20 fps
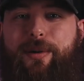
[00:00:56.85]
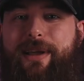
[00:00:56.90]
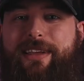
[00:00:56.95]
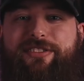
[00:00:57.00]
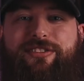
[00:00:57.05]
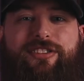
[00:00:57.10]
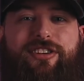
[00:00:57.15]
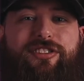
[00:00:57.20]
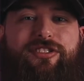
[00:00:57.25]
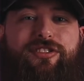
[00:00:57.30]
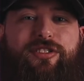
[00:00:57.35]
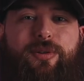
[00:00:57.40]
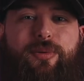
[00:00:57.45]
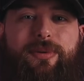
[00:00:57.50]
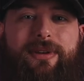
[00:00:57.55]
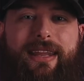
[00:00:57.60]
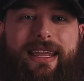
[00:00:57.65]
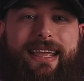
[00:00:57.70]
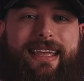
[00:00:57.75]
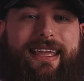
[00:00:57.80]
It's just
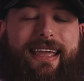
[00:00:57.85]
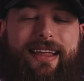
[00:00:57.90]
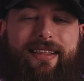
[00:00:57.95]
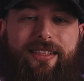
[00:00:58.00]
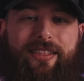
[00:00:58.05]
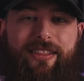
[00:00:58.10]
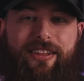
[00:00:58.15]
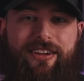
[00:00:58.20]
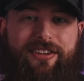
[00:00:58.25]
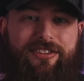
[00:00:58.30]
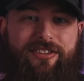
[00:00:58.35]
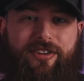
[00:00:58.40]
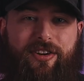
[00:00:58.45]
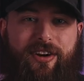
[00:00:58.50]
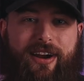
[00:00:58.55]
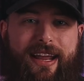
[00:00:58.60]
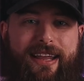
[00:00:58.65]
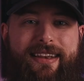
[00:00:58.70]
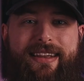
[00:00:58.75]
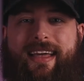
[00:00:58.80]
unique. It looks
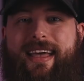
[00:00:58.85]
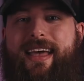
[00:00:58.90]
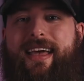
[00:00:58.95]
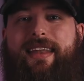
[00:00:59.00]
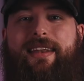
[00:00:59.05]
great.